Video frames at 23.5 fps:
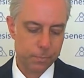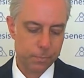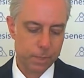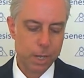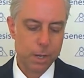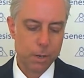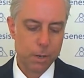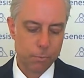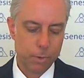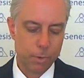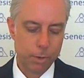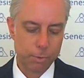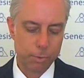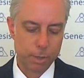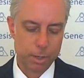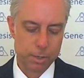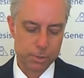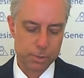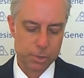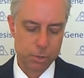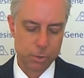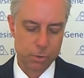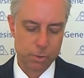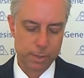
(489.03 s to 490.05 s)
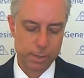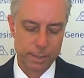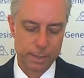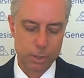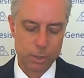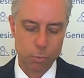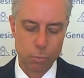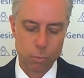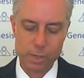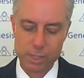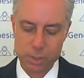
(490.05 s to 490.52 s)
We will also create
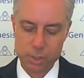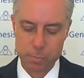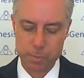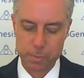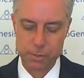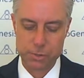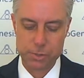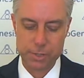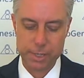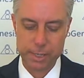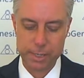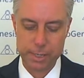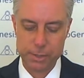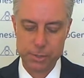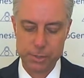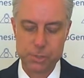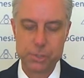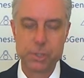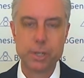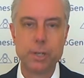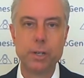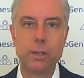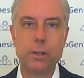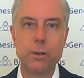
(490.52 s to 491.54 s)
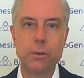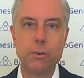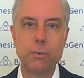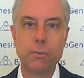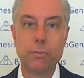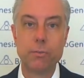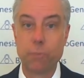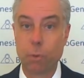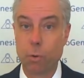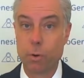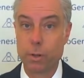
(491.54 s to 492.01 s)
the whisper seeds
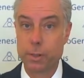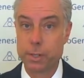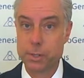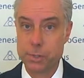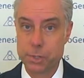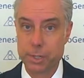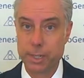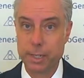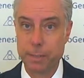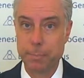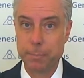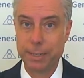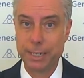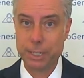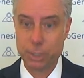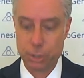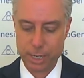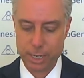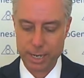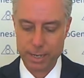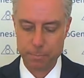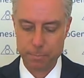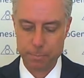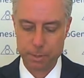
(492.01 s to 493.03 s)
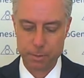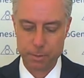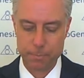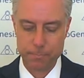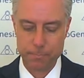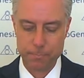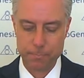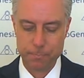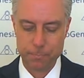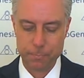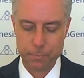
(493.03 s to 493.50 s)
for the sleeping chamber.
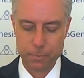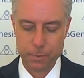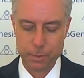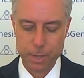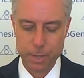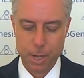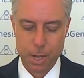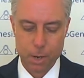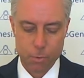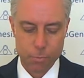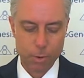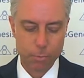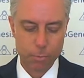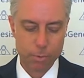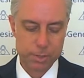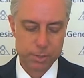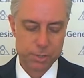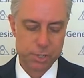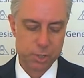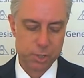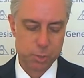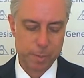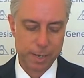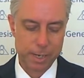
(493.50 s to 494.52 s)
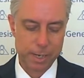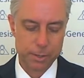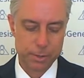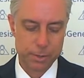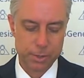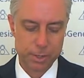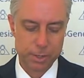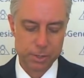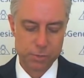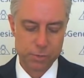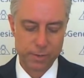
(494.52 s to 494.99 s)
We will suspend
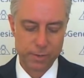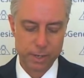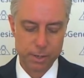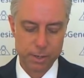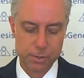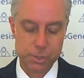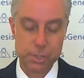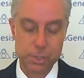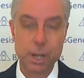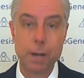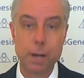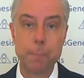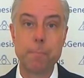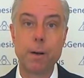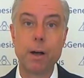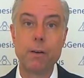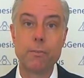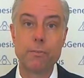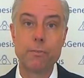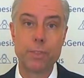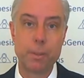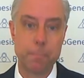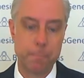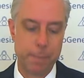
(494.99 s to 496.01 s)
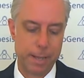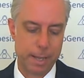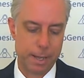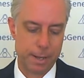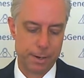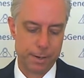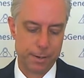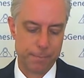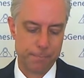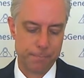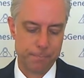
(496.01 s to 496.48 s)
the spheres above the
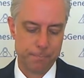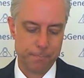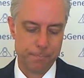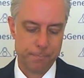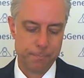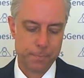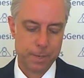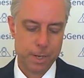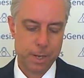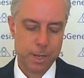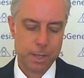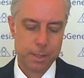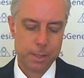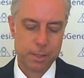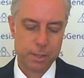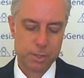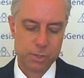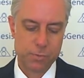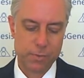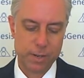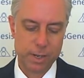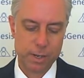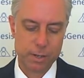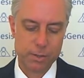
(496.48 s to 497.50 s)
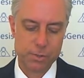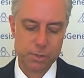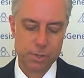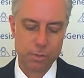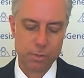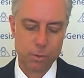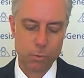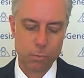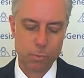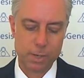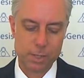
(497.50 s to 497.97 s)
bed. The spheres of
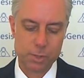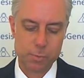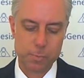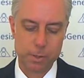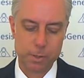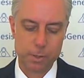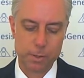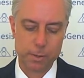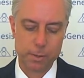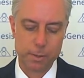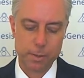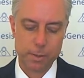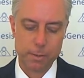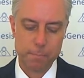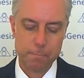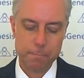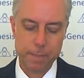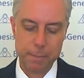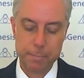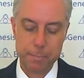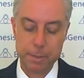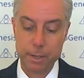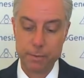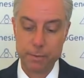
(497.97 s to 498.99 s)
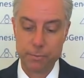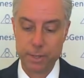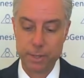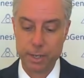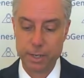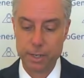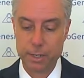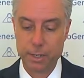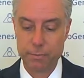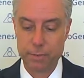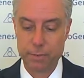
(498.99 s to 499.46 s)
the whisper may be of the
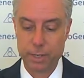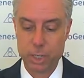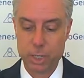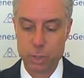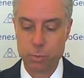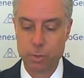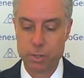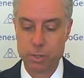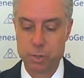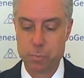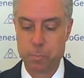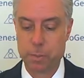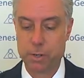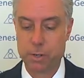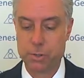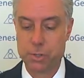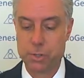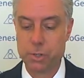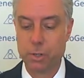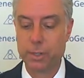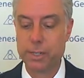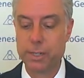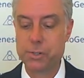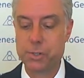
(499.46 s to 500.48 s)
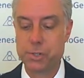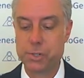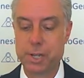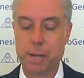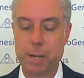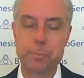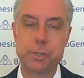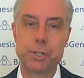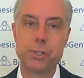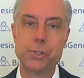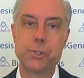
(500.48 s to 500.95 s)
individual's personal
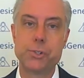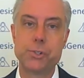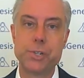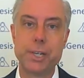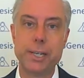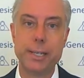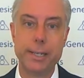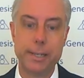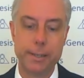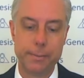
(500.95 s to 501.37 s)
inception seed.